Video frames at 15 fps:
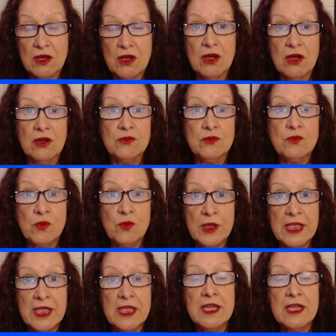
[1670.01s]
on
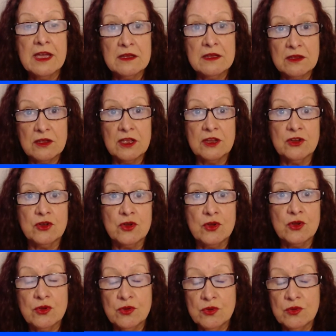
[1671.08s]
where and
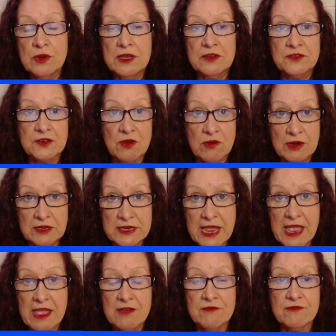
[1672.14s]
who is going to
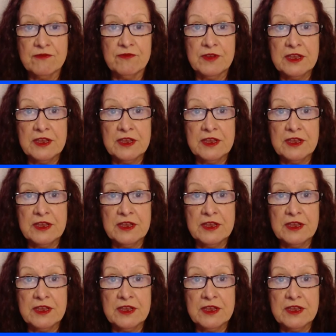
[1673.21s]
have